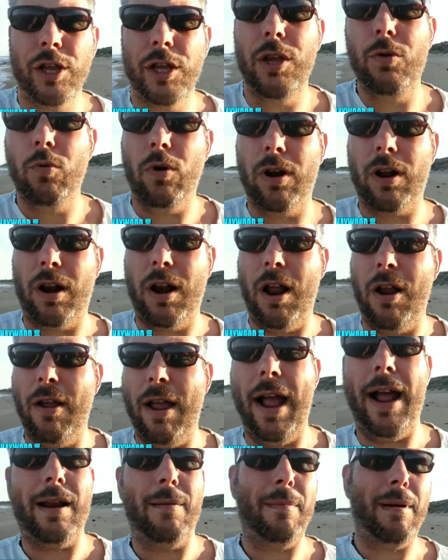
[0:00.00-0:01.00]
you want to know
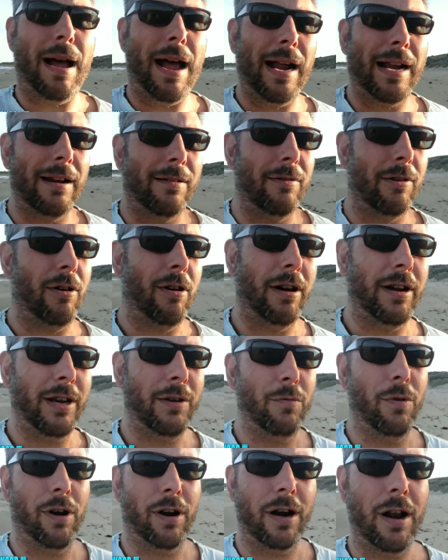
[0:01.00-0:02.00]
how to market, right?
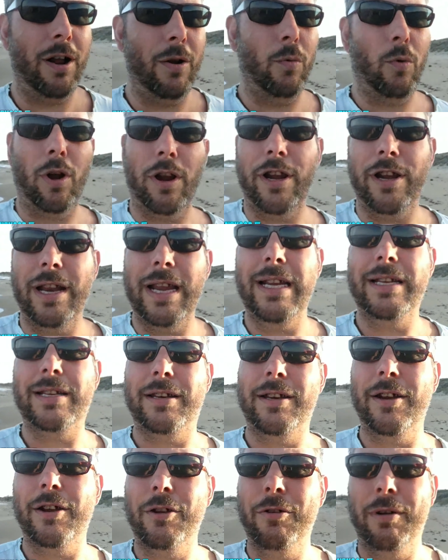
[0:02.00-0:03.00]
You want to know what you need to
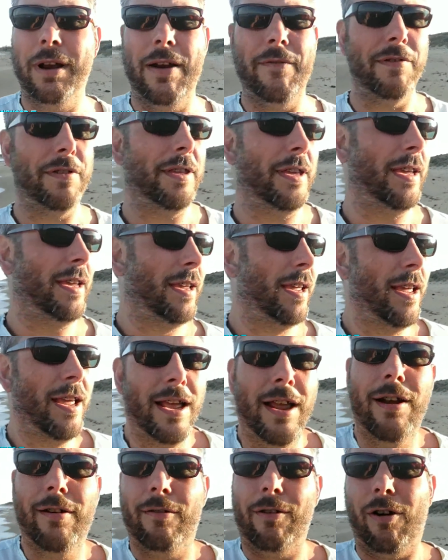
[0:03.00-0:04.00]
do and everything,
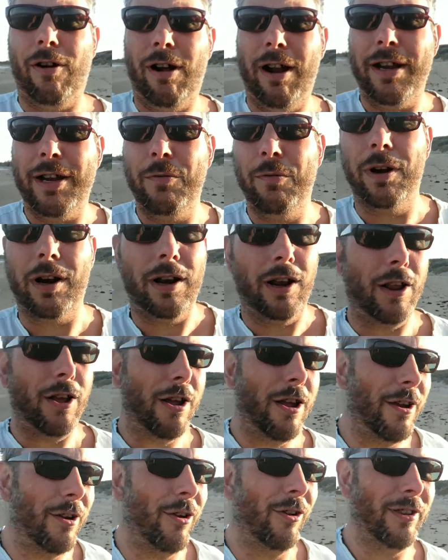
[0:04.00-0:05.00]
right? And you want to
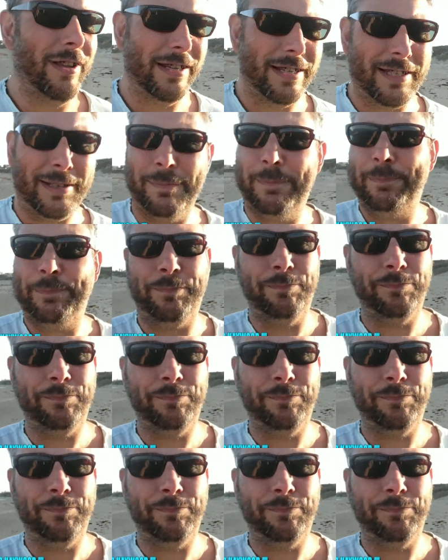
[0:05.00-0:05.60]
learn all this.